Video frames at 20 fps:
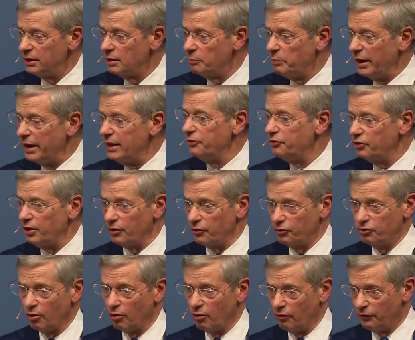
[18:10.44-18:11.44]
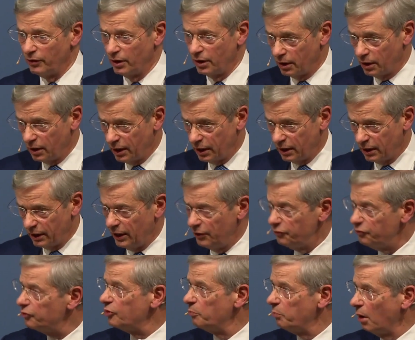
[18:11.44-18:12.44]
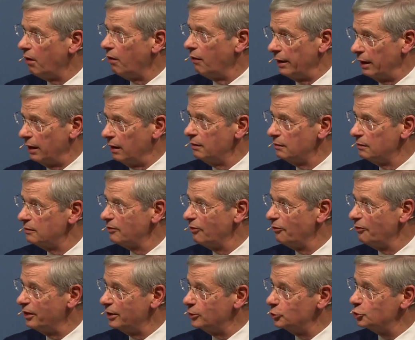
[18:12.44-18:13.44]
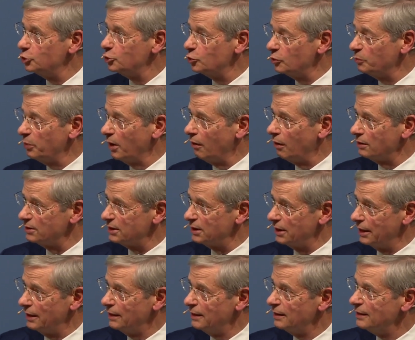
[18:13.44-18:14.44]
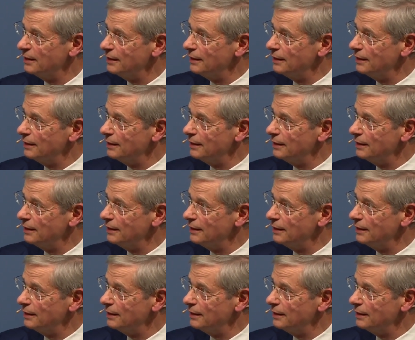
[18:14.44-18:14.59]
the basics of, is the buyer the insured party?